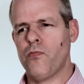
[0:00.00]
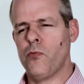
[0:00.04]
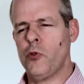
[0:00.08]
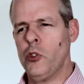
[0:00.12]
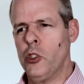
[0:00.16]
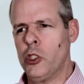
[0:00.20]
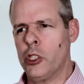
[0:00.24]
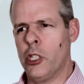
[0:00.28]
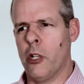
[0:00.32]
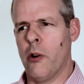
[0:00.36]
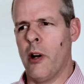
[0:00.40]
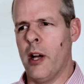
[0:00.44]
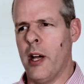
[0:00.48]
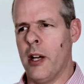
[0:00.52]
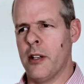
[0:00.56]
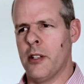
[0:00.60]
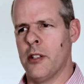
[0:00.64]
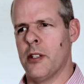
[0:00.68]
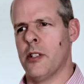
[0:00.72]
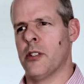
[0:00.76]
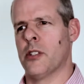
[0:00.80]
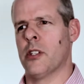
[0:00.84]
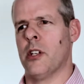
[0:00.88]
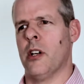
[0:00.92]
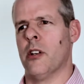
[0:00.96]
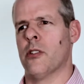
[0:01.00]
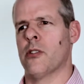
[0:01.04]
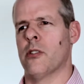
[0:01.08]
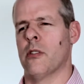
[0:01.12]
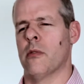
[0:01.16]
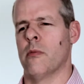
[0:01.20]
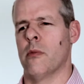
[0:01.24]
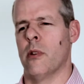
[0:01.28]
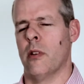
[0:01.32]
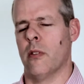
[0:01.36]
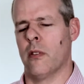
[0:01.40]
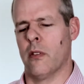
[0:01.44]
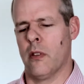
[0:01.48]
So I had a discussion
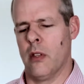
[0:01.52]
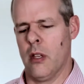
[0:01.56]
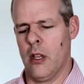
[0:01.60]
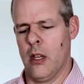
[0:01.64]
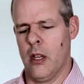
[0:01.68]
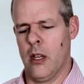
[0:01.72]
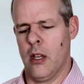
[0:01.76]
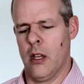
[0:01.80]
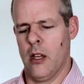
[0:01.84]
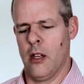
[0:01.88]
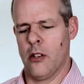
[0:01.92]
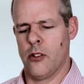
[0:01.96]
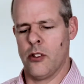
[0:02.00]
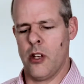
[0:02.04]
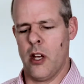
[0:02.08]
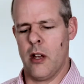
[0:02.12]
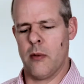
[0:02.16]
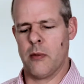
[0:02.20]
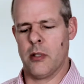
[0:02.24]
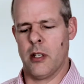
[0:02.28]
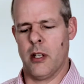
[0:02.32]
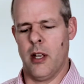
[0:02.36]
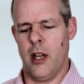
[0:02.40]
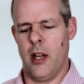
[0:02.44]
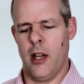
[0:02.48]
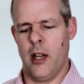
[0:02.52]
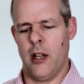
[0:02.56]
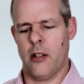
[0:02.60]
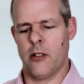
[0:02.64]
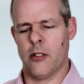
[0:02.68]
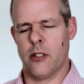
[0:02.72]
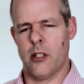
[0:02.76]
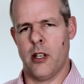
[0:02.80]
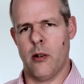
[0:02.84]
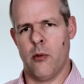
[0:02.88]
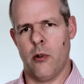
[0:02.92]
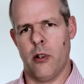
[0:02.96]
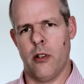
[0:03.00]
with James at Hague to
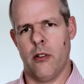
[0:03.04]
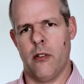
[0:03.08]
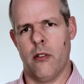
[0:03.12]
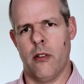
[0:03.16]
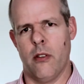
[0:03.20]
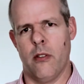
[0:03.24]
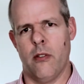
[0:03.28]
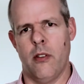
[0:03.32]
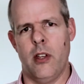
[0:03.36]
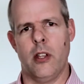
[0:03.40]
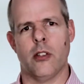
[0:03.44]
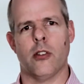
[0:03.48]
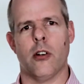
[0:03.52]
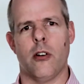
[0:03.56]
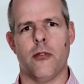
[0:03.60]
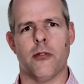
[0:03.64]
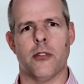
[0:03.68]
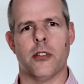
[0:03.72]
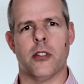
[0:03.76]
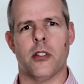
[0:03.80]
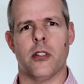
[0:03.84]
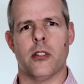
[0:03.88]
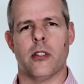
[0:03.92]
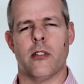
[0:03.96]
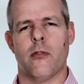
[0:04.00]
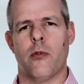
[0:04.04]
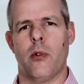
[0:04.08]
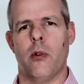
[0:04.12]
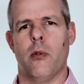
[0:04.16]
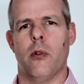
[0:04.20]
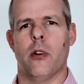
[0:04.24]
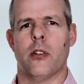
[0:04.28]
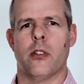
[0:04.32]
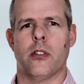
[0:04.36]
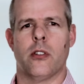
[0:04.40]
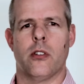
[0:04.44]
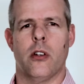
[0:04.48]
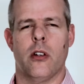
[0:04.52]
say, well, these offices, if we were
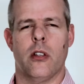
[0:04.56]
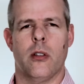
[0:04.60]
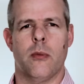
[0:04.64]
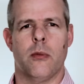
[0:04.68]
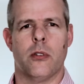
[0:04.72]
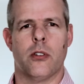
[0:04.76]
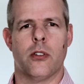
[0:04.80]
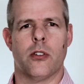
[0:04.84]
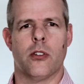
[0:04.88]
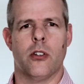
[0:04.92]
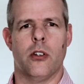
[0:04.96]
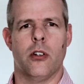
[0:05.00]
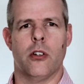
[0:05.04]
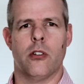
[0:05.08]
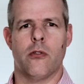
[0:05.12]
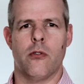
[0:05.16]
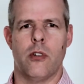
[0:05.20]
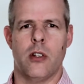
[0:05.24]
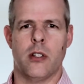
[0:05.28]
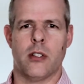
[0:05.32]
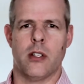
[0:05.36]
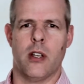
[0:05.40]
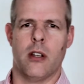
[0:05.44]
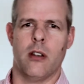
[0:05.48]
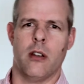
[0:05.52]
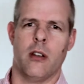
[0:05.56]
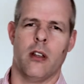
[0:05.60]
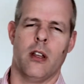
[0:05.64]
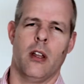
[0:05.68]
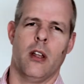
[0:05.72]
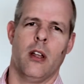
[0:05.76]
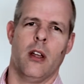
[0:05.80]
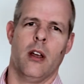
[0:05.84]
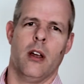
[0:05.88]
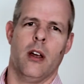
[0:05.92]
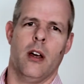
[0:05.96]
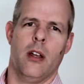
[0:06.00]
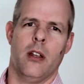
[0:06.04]
to turn them into surgeries and
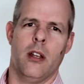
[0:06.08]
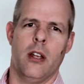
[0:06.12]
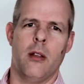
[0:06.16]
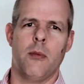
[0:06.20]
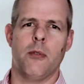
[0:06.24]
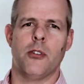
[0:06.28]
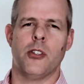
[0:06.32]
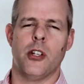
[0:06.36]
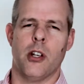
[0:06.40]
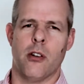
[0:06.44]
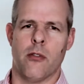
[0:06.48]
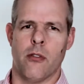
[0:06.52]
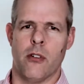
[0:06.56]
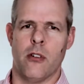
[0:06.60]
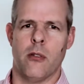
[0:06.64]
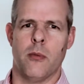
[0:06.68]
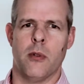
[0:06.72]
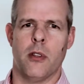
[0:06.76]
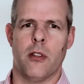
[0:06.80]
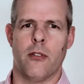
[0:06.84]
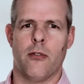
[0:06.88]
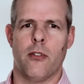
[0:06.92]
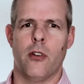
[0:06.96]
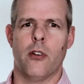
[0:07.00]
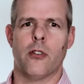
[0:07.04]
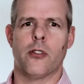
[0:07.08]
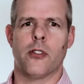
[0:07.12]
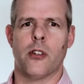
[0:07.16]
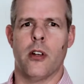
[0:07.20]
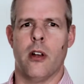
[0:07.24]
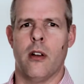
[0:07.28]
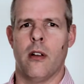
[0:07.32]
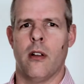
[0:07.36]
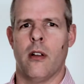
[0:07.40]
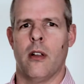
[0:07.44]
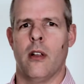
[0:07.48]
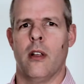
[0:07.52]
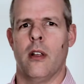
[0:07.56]
an imaging room in the
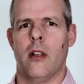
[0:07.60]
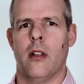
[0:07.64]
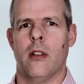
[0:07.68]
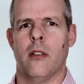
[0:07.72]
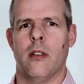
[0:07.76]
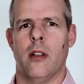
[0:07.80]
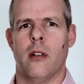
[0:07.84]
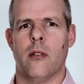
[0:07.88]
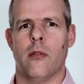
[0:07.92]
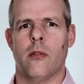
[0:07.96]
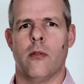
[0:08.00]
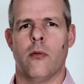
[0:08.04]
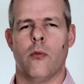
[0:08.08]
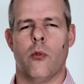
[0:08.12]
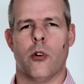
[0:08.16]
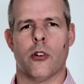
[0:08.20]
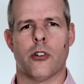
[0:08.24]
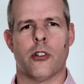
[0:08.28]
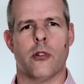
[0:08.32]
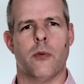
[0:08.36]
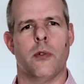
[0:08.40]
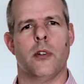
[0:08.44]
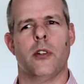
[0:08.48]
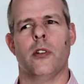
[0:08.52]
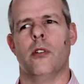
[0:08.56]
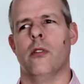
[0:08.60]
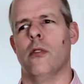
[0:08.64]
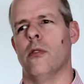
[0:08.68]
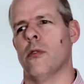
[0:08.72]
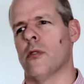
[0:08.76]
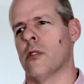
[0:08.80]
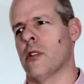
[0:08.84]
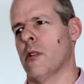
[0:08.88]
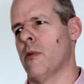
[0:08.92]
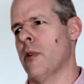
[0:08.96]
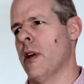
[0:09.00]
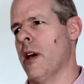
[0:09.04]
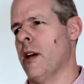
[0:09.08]
future, then what should we do?
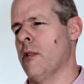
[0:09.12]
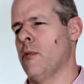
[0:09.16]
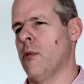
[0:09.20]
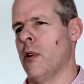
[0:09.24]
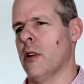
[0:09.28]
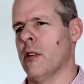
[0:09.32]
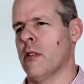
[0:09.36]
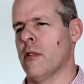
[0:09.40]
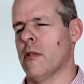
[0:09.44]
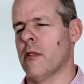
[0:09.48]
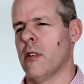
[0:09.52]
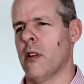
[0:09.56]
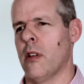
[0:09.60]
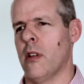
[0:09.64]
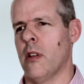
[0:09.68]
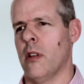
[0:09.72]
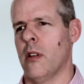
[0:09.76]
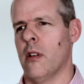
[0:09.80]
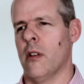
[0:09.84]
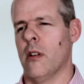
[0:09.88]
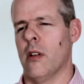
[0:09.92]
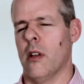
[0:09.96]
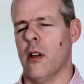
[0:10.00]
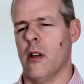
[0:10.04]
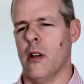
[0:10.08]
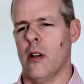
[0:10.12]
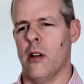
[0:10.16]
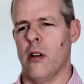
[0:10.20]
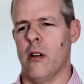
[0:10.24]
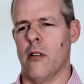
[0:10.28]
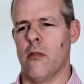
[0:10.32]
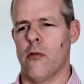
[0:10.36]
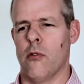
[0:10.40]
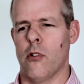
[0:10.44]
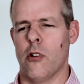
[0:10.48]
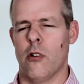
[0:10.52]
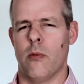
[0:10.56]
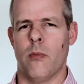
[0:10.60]
So we had one
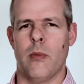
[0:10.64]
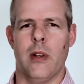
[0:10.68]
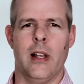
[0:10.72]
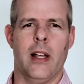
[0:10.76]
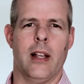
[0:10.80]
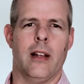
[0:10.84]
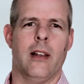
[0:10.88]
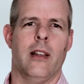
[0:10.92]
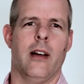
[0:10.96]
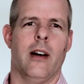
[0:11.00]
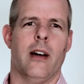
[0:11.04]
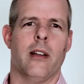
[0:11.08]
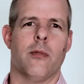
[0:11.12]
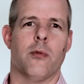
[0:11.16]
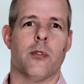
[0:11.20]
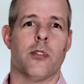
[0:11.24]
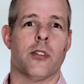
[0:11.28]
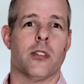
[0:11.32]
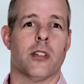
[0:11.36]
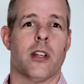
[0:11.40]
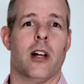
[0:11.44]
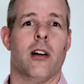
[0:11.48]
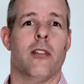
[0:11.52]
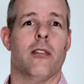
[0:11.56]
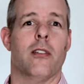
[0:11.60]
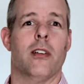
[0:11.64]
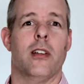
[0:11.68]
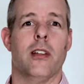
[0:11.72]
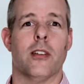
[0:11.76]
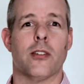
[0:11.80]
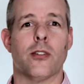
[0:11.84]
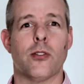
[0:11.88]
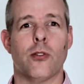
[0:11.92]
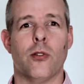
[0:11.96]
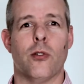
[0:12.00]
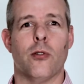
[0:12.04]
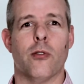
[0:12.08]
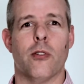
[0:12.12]
room lead lined, which is currently a
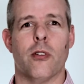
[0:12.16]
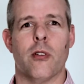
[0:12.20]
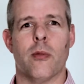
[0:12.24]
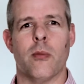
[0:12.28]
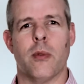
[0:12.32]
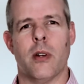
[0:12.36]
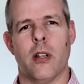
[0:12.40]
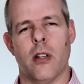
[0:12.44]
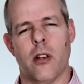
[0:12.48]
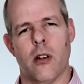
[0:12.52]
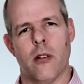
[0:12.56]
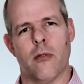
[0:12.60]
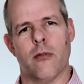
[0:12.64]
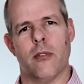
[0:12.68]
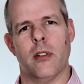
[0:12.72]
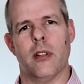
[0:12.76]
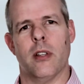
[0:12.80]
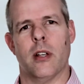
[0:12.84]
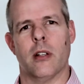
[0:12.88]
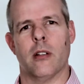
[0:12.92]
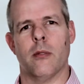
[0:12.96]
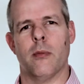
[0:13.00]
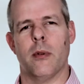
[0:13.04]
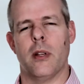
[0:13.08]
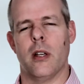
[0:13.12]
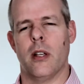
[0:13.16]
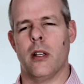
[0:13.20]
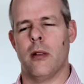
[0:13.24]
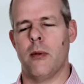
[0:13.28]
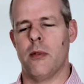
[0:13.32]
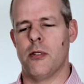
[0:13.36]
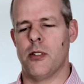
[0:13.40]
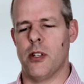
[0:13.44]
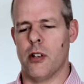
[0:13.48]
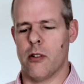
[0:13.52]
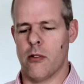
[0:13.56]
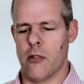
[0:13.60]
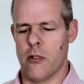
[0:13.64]
storeroom, and hopefully that'll be an
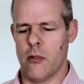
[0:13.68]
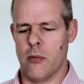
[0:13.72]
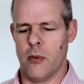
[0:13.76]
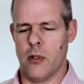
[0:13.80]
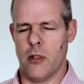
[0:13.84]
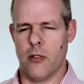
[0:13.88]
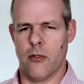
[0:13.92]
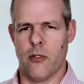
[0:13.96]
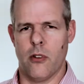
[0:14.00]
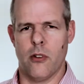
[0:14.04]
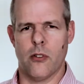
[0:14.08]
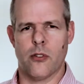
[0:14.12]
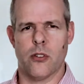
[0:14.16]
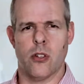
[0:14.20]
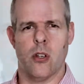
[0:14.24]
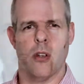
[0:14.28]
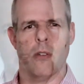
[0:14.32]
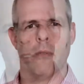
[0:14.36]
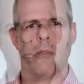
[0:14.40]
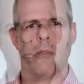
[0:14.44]
imaging room in the future.